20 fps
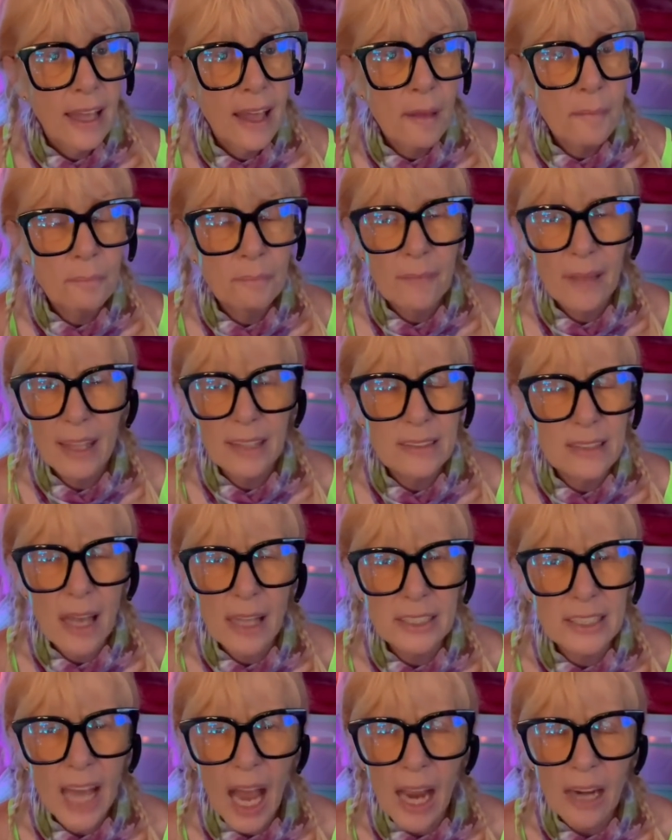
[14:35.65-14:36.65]
It, it,
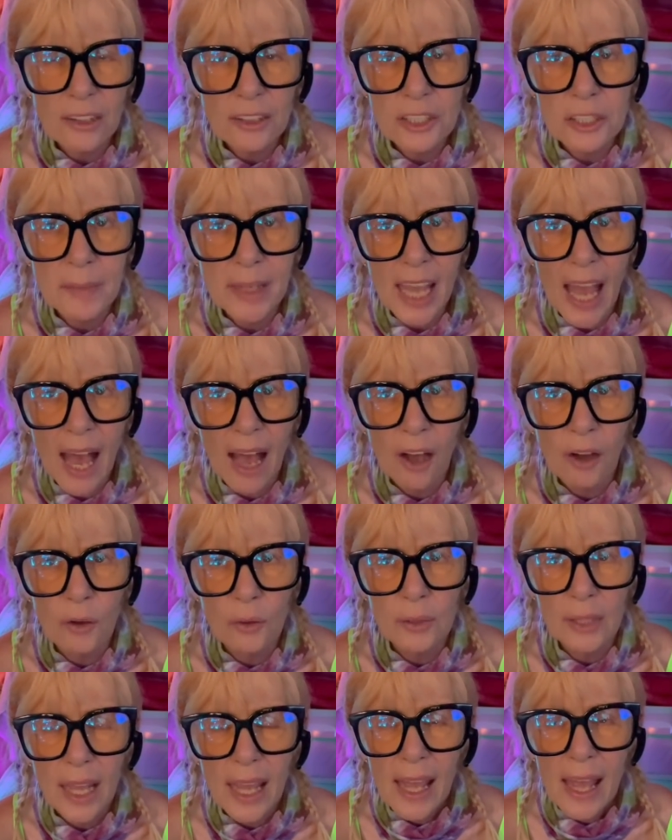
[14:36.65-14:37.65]
it tires me
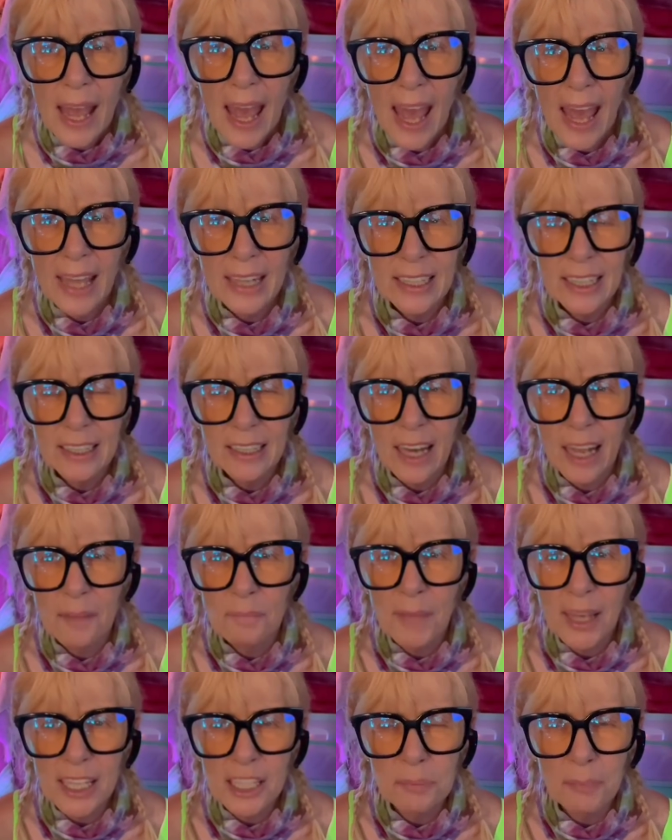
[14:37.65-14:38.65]
out and it,
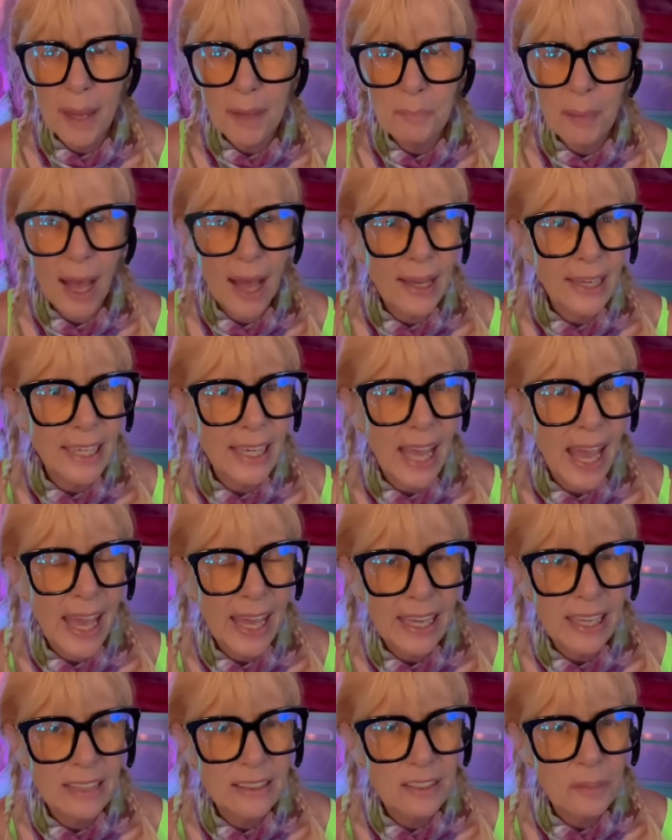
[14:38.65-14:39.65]
makes my body
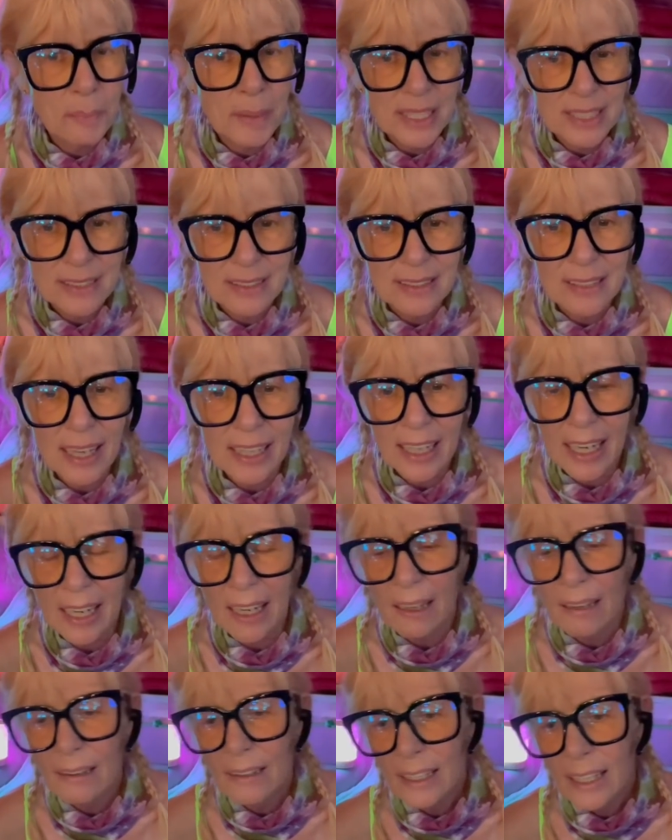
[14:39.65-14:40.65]
ache to be sitting